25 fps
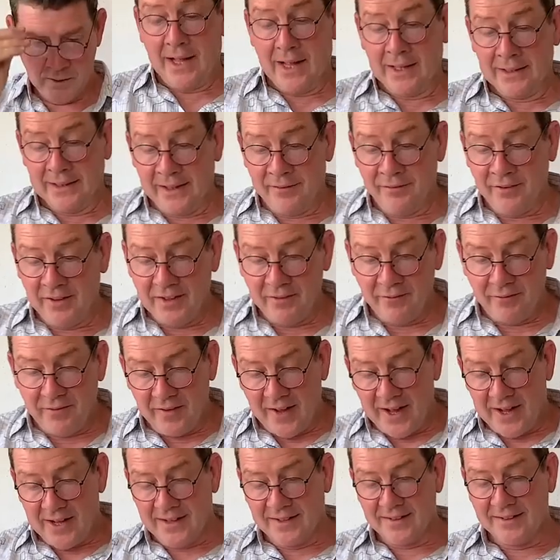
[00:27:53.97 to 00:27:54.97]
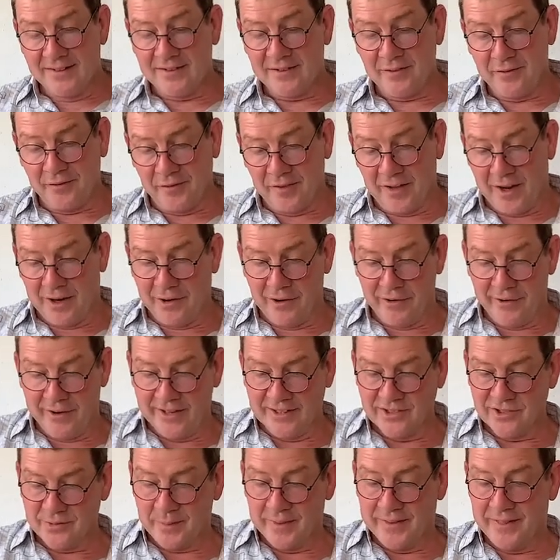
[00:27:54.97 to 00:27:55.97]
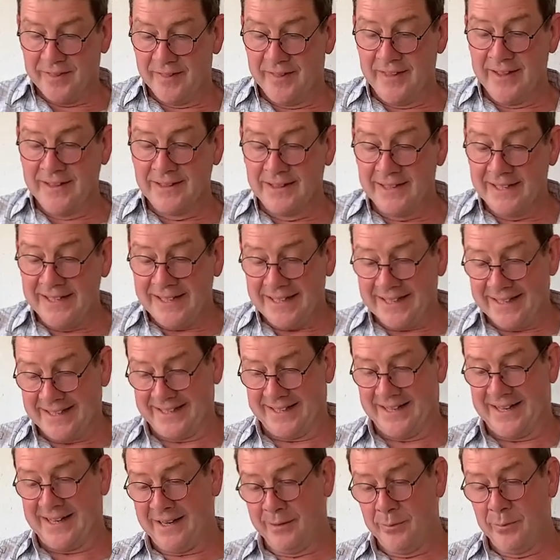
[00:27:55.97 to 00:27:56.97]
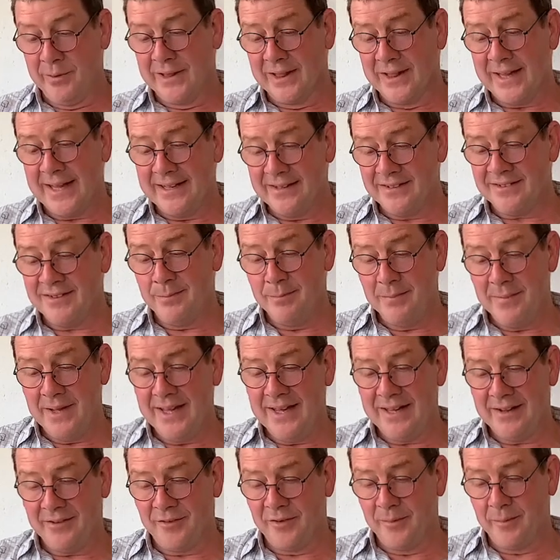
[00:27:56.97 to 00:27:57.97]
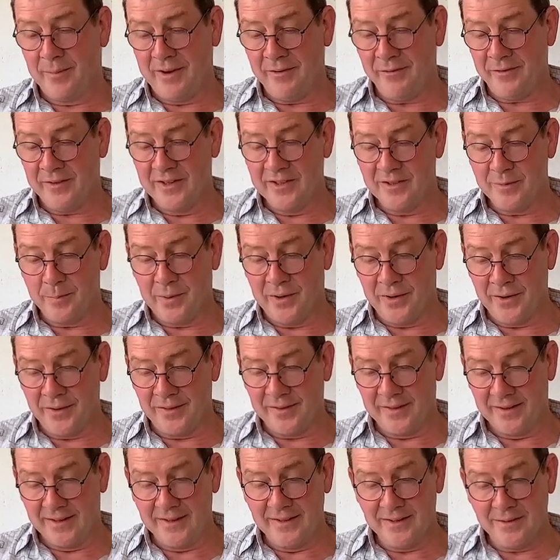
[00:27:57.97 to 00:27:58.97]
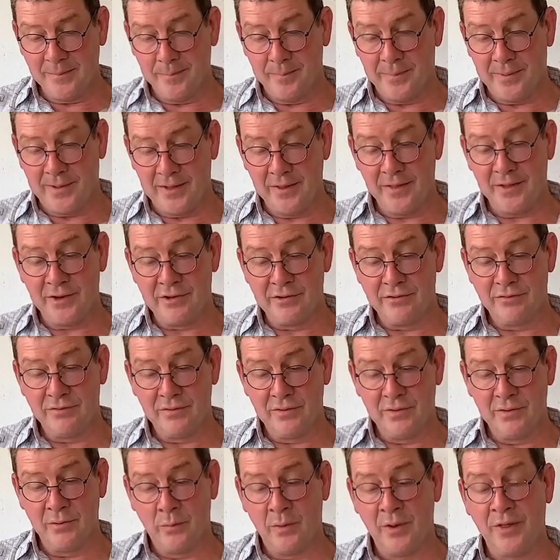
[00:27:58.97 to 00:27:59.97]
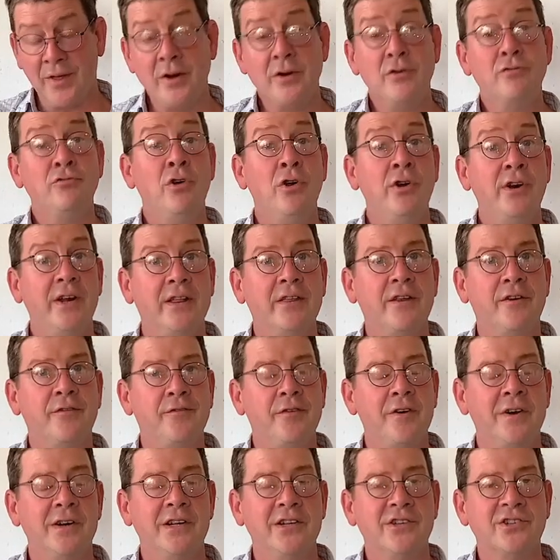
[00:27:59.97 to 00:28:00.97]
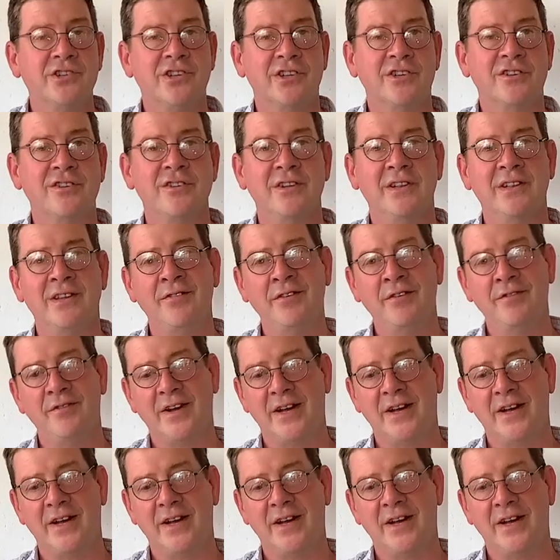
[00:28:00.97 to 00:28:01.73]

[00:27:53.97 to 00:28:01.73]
A living vase flower arrangement, they leak. I would like to make for my friends' birthdays, but they're without ruining their furniture. So a living